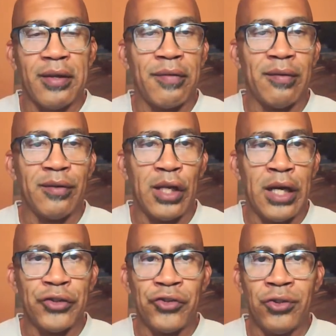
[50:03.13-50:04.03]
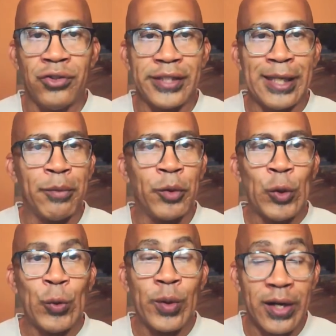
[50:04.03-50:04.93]
If I've lost you, just let me
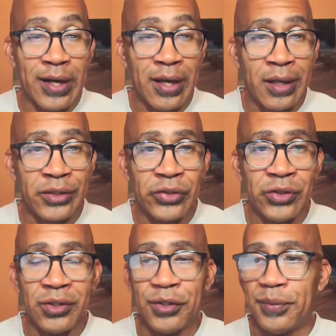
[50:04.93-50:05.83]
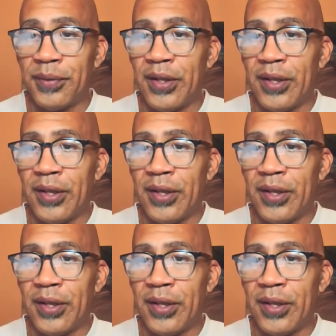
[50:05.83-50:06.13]
know where I lost you.